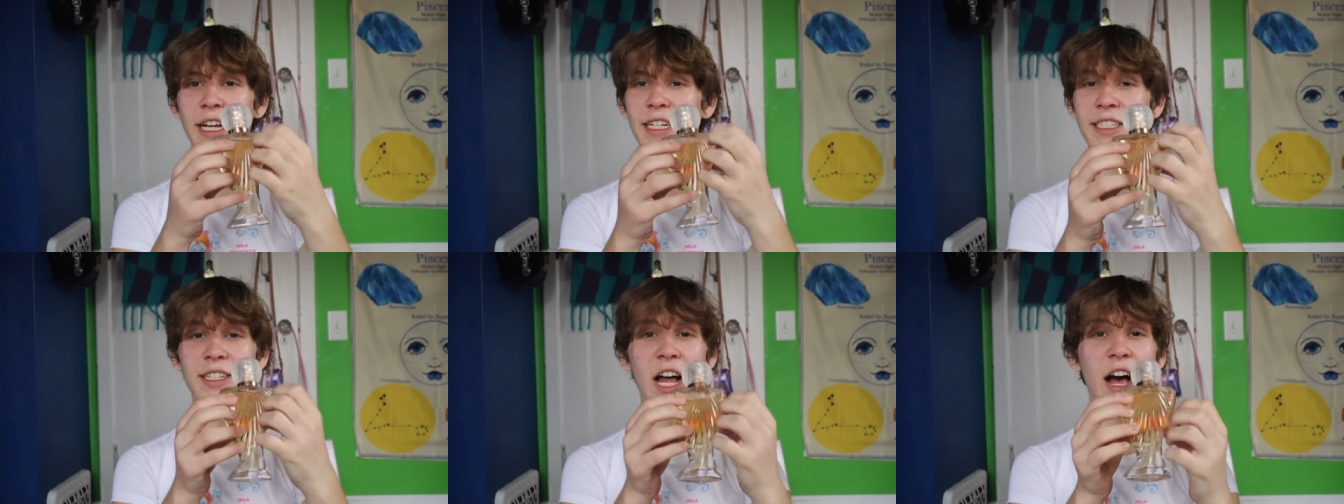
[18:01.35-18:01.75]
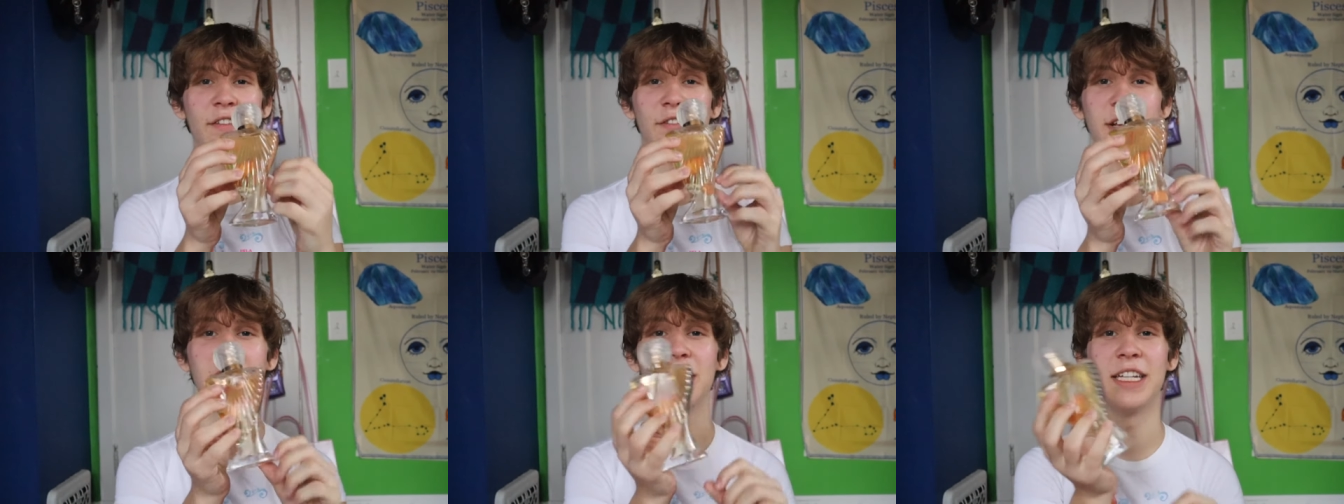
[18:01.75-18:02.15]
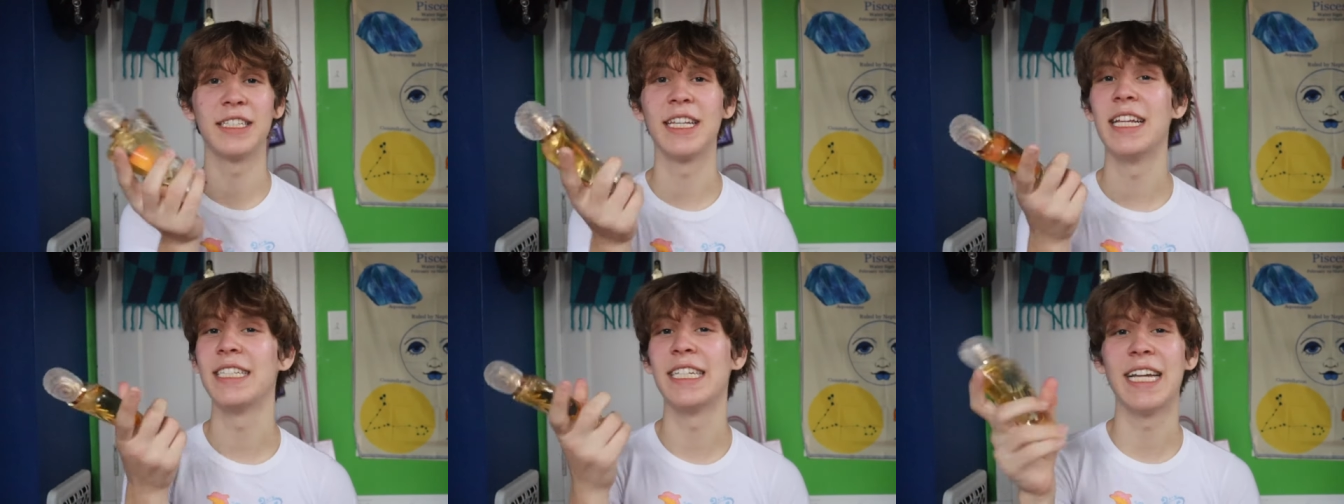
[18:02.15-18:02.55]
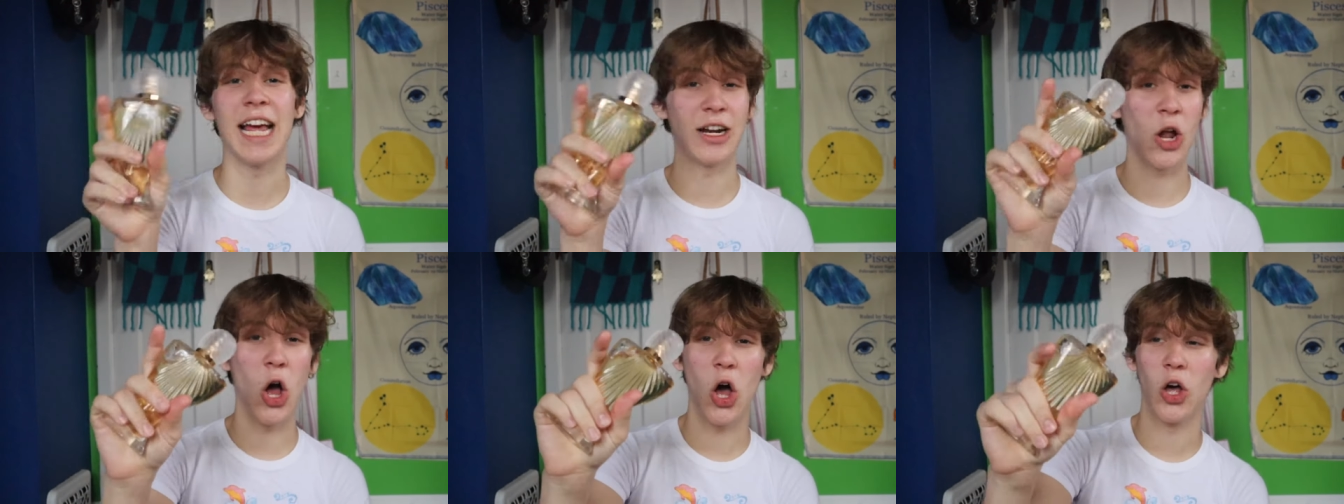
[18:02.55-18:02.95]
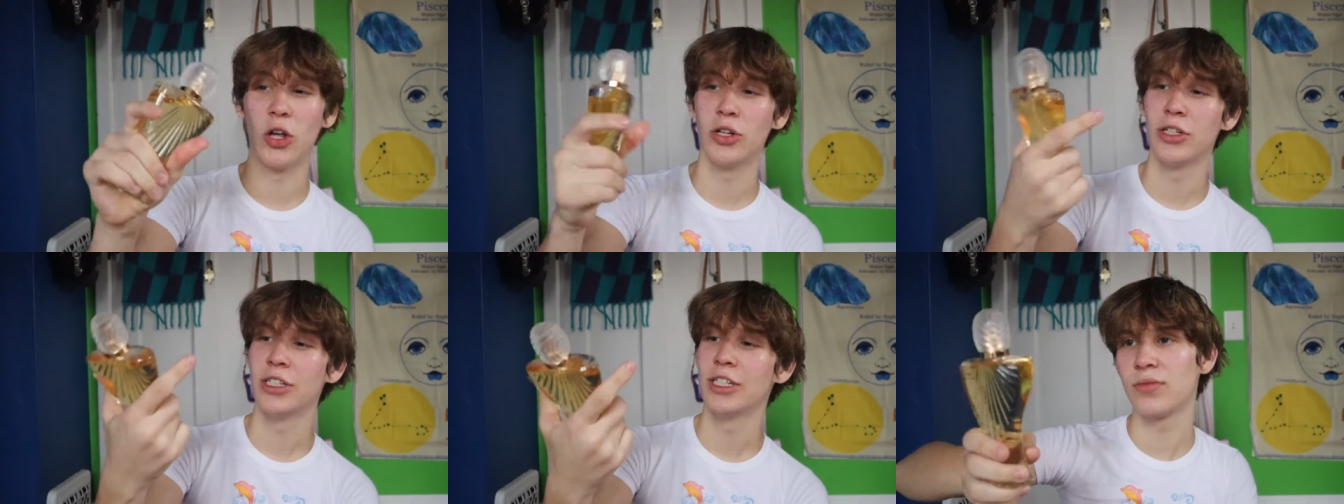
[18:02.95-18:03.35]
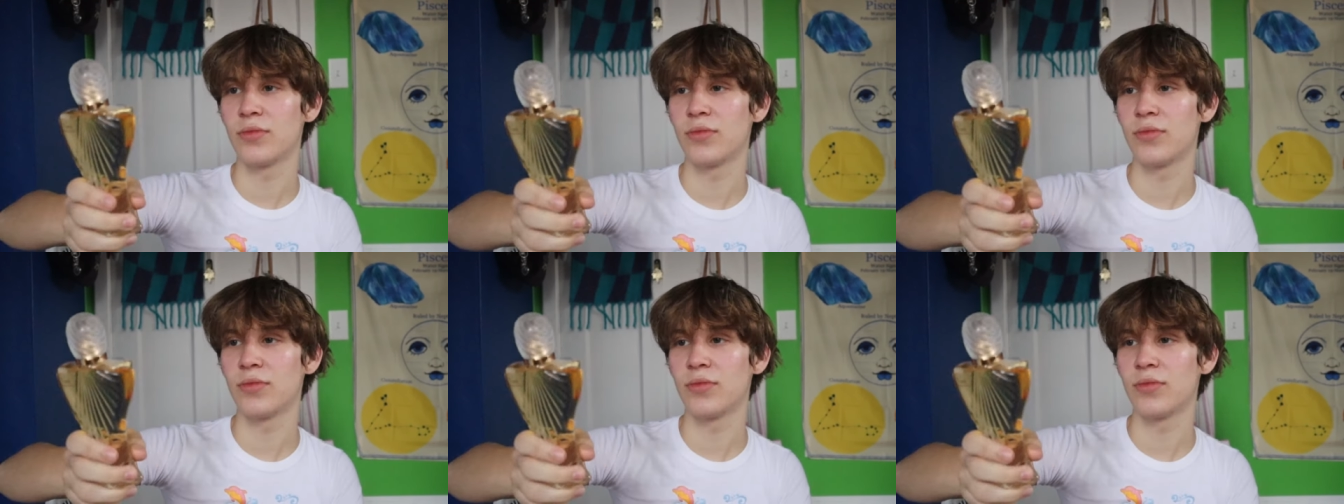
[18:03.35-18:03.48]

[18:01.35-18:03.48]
It's not vanilla scented at all.